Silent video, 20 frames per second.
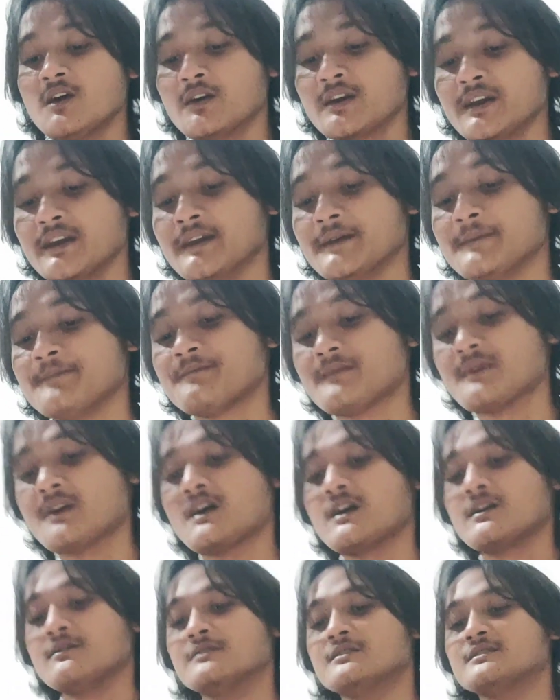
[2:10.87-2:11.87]
Okay,
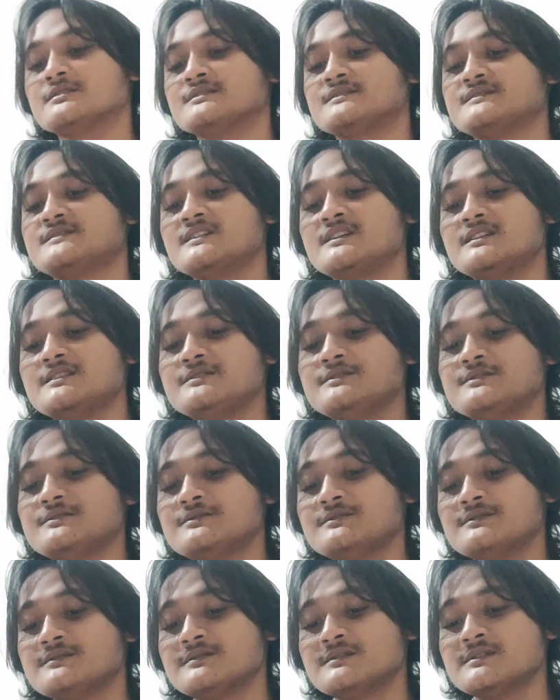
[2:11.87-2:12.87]
I wanna tell
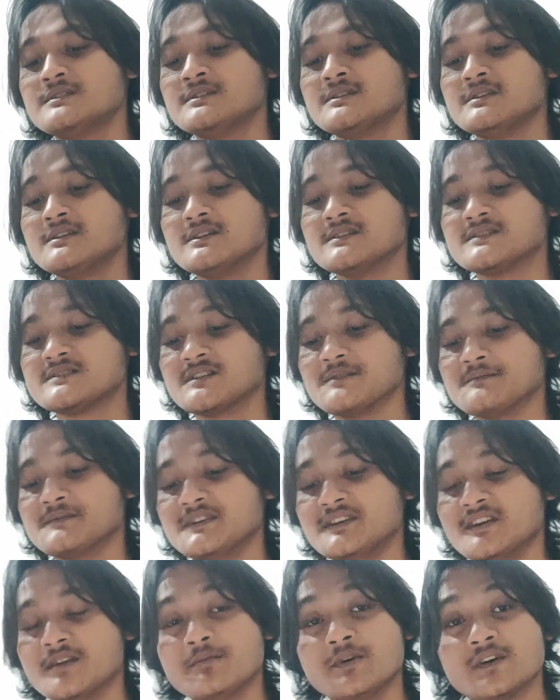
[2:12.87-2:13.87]
you
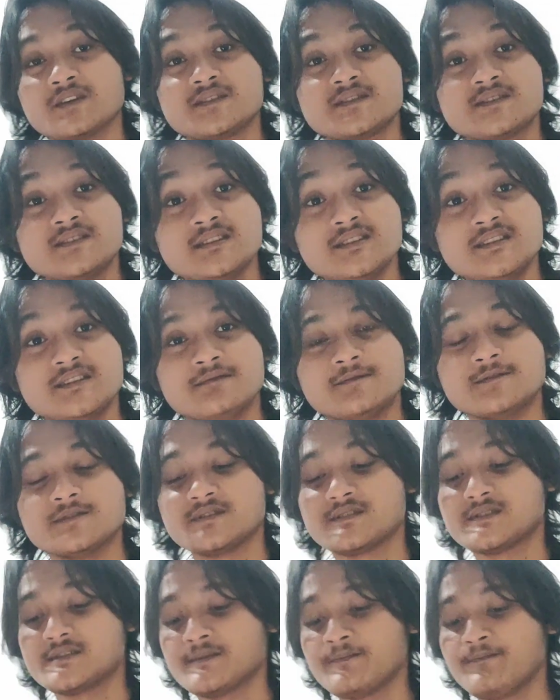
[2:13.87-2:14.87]
something about
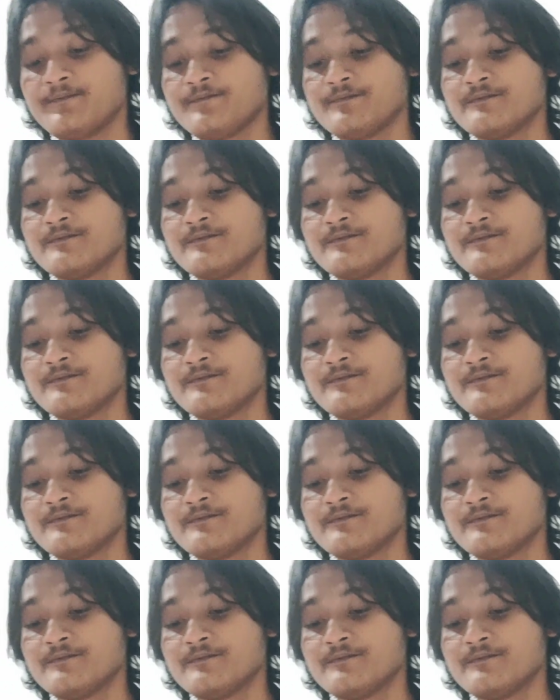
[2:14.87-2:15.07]
Sisyphus.